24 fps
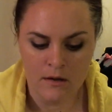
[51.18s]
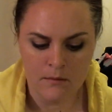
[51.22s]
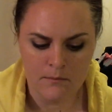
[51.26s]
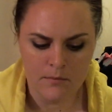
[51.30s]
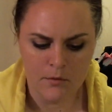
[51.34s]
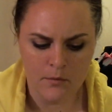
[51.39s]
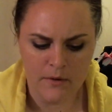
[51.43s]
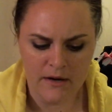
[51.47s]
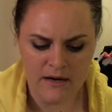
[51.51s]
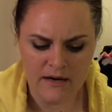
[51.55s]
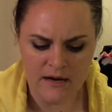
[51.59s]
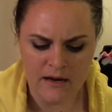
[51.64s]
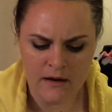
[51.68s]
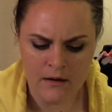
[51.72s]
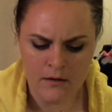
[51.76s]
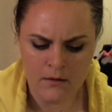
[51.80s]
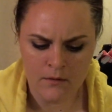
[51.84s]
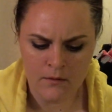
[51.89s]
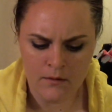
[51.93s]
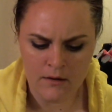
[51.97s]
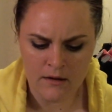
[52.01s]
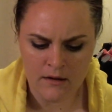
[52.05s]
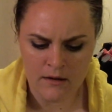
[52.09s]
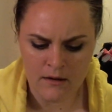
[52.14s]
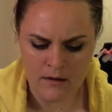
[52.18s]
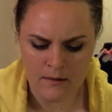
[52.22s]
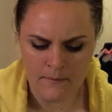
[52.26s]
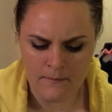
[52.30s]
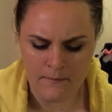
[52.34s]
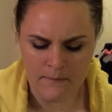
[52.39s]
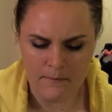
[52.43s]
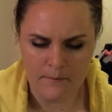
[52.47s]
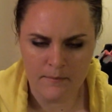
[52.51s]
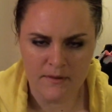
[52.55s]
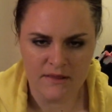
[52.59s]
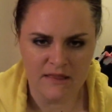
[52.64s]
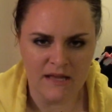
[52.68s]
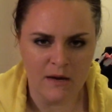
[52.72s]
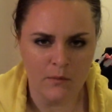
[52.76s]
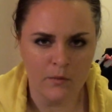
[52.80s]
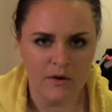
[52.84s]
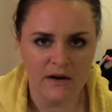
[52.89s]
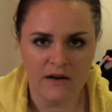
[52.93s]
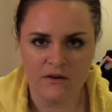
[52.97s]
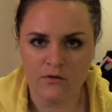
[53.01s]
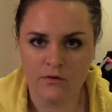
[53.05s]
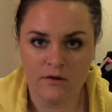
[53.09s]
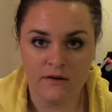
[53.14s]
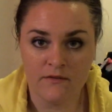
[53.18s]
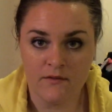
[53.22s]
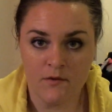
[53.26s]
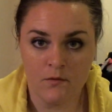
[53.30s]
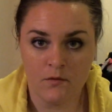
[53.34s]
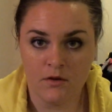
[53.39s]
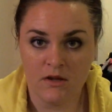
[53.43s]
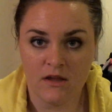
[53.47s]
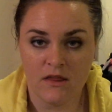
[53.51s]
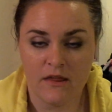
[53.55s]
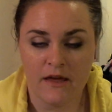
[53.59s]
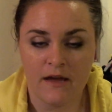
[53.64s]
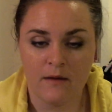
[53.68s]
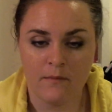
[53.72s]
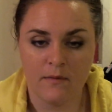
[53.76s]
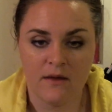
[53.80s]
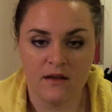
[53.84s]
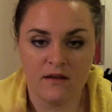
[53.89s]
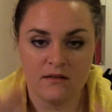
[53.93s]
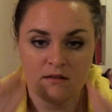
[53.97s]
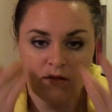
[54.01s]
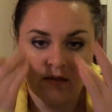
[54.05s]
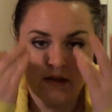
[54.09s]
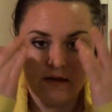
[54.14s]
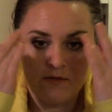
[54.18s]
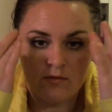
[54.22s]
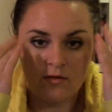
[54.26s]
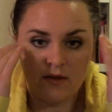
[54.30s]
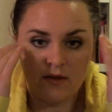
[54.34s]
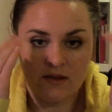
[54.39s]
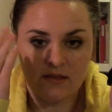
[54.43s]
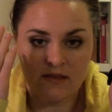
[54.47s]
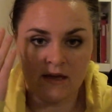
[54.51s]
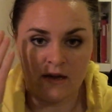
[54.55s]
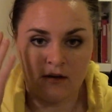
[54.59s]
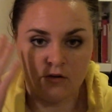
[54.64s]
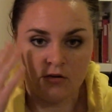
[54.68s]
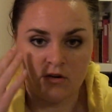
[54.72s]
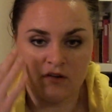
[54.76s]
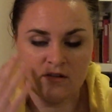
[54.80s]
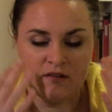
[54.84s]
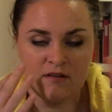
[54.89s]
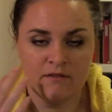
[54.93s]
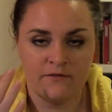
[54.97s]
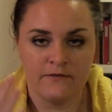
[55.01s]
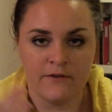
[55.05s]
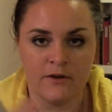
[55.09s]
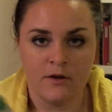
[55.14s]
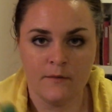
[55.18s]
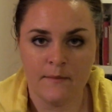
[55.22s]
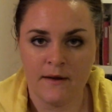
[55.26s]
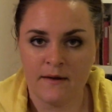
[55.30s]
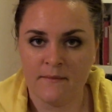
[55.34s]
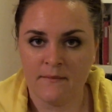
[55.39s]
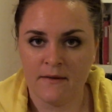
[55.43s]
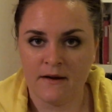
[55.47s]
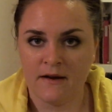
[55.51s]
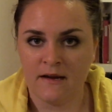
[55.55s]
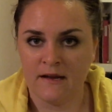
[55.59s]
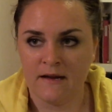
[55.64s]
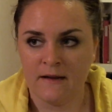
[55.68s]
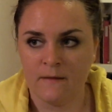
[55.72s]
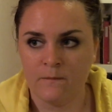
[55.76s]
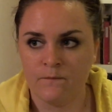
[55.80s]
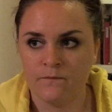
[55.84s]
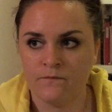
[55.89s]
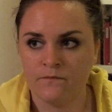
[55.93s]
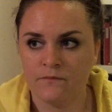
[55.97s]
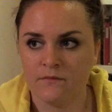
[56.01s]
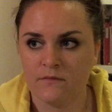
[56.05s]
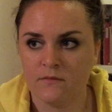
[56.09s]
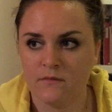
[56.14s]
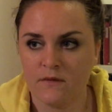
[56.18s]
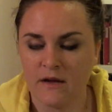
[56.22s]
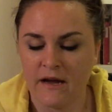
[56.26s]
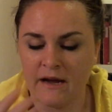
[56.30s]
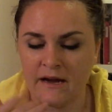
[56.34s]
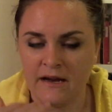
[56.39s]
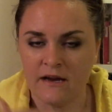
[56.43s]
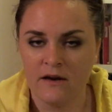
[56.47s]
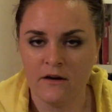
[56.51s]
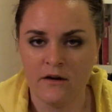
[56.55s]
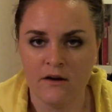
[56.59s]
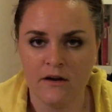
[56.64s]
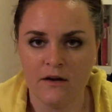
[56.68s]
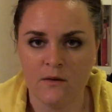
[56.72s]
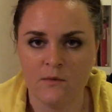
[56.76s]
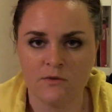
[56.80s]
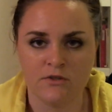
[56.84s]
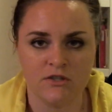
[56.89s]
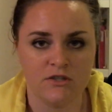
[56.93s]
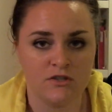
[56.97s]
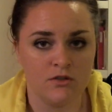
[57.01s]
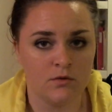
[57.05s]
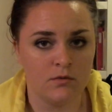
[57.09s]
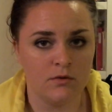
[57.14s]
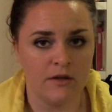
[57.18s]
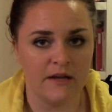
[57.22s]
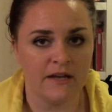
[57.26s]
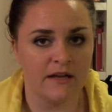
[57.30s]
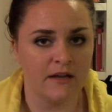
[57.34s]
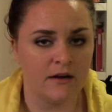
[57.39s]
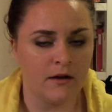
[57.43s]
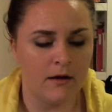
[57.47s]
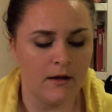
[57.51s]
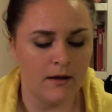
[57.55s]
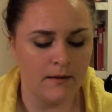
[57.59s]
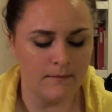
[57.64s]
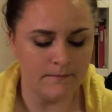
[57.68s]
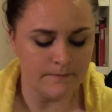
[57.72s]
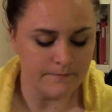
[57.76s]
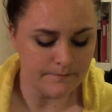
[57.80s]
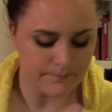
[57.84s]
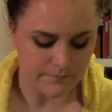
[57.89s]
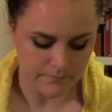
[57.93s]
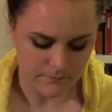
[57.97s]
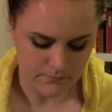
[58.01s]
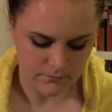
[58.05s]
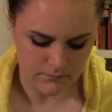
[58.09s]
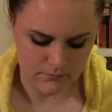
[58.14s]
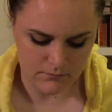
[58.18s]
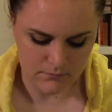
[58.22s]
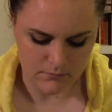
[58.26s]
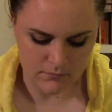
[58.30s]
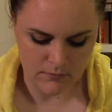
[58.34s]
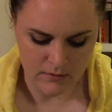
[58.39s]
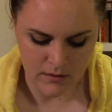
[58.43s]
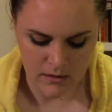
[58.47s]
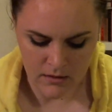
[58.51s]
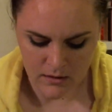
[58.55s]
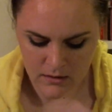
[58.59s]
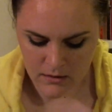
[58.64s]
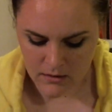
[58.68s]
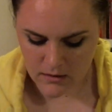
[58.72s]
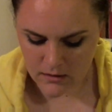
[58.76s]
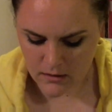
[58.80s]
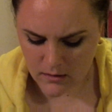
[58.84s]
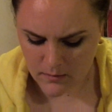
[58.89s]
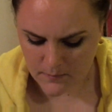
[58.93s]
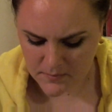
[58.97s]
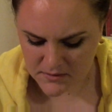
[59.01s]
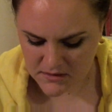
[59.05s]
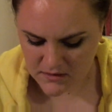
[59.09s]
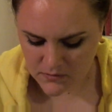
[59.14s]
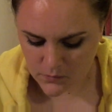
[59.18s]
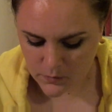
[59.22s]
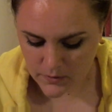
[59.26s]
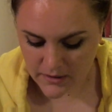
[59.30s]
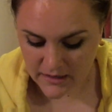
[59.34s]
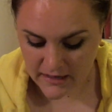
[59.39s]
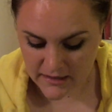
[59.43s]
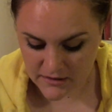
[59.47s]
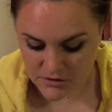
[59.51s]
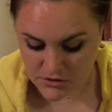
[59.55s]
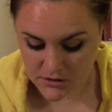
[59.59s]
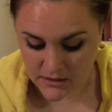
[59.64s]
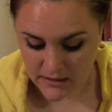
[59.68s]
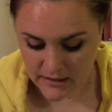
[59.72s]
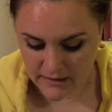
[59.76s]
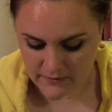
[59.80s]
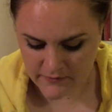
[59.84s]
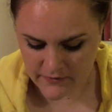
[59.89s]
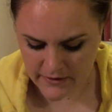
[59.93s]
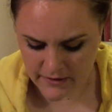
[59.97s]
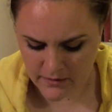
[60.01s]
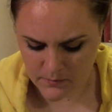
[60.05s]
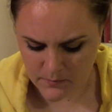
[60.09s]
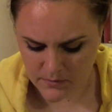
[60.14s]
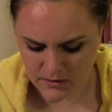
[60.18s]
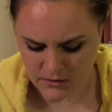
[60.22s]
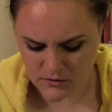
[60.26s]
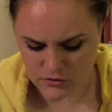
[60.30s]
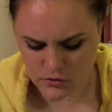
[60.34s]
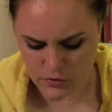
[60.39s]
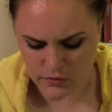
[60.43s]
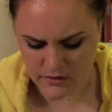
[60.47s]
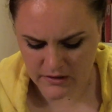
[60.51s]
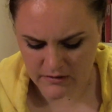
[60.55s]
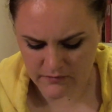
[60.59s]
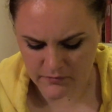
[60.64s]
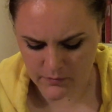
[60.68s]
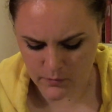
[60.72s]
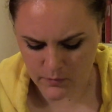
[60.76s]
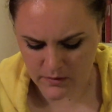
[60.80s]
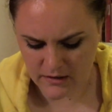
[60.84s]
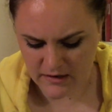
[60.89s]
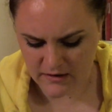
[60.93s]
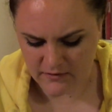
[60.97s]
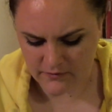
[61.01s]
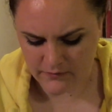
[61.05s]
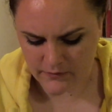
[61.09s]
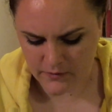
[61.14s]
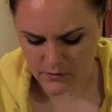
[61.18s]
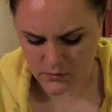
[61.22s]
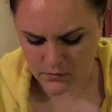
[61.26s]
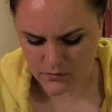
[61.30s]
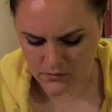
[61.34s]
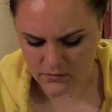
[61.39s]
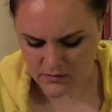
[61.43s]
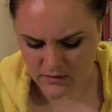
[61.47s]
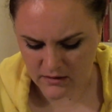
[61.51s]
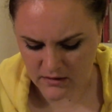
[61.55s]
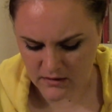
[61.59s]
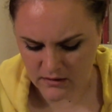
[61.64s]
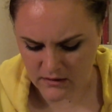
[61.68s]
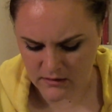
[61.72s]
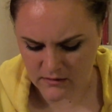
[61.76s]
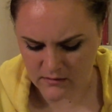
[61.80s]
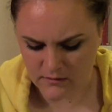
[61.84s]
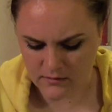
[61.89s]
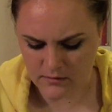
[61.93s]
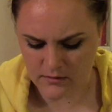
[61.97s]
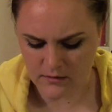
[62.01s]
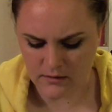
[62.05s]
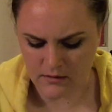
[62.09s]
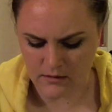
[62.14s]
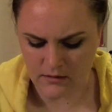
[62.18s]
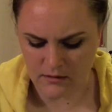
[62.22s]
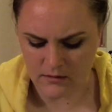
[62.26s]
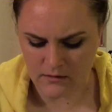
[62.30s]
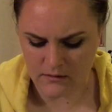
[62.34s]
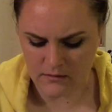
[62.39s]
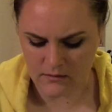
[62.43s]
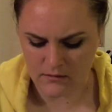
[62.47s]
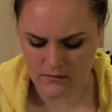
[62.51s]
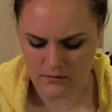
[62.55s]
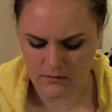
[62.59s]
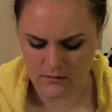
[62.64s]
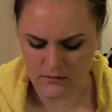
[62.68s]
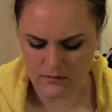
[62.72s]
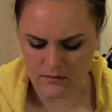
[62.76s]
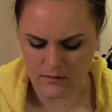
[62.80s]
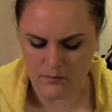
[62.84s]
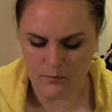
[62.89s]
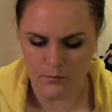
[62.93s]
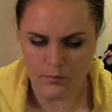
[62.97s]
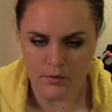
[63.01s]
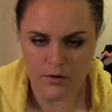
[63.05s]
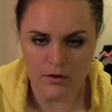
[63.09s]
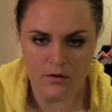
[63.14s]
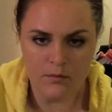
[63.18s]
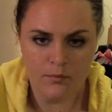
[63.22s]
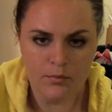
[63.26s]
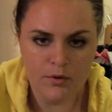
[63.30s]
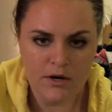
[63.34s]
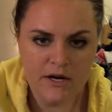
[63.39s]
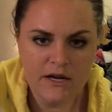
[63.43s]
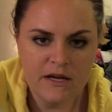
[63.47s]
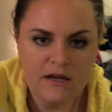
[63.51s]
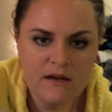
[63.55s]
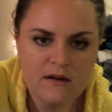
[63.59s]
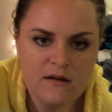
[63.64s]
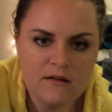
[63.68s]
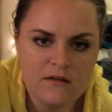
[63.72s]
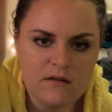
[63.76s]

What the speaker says: But right now, but that one I don't even really like because it leaves like that greasy film on my eye area, which I don't like at all. But this one I actually have kind of been enjoying from when I've used it. It's the Simple brand.